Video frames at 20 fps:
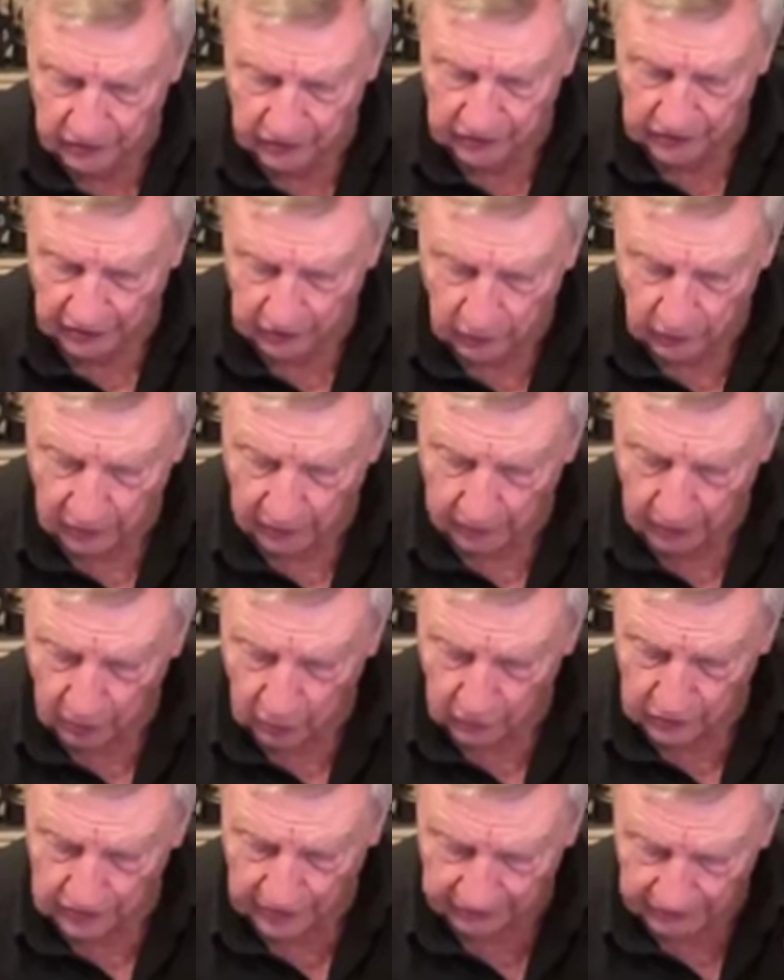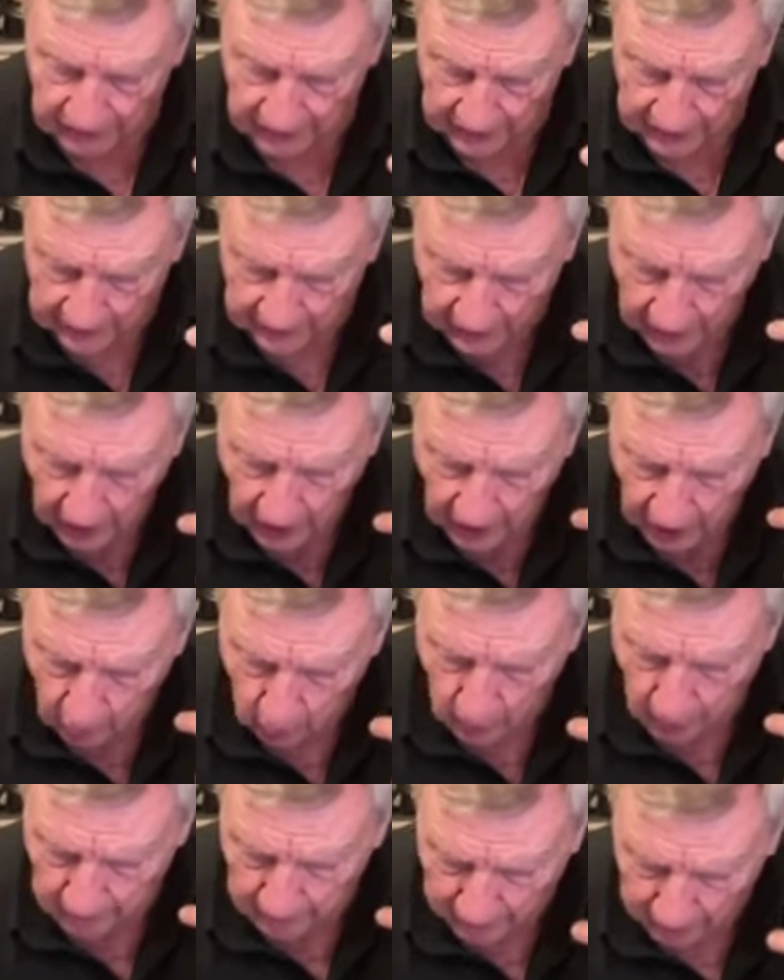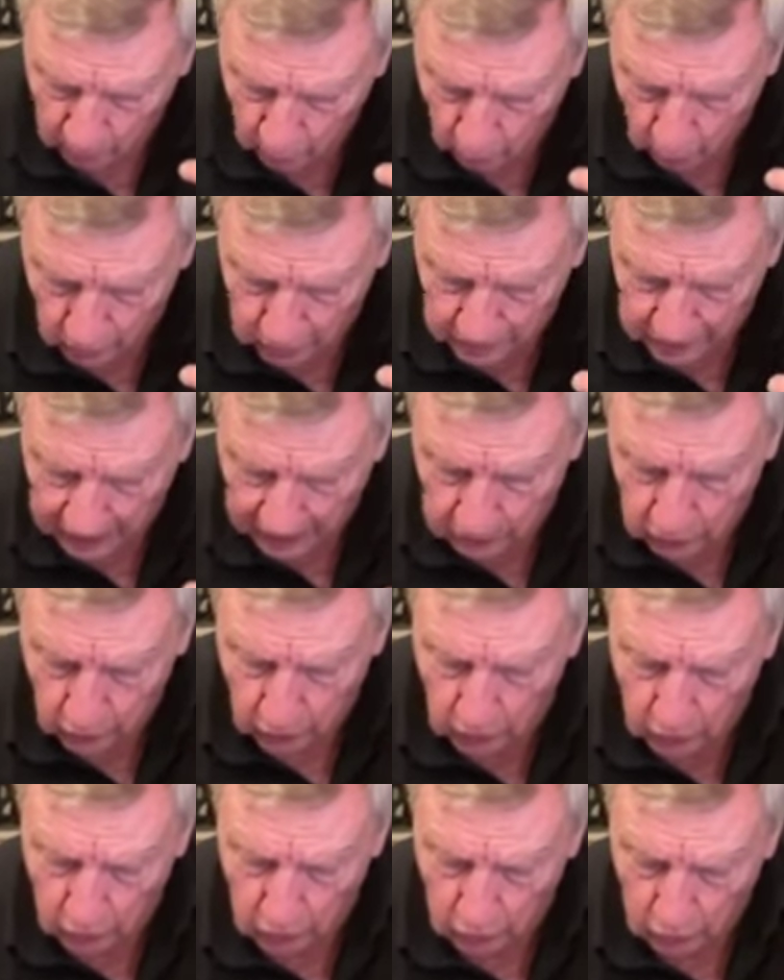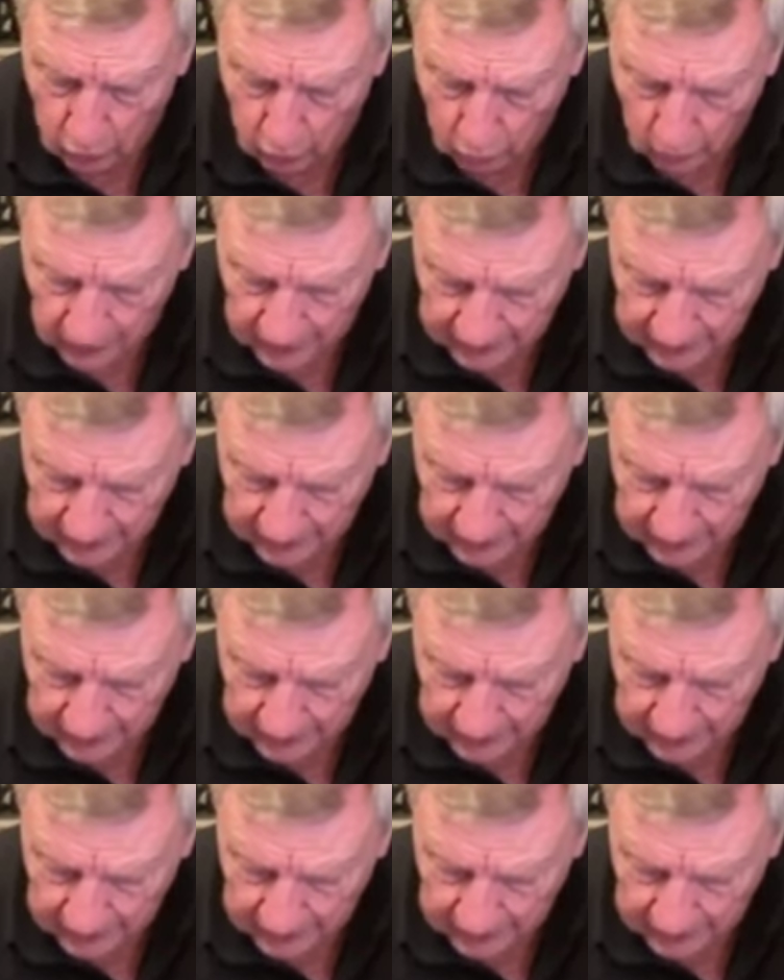She said to them, "Because they've taken away my Lord, and I do not know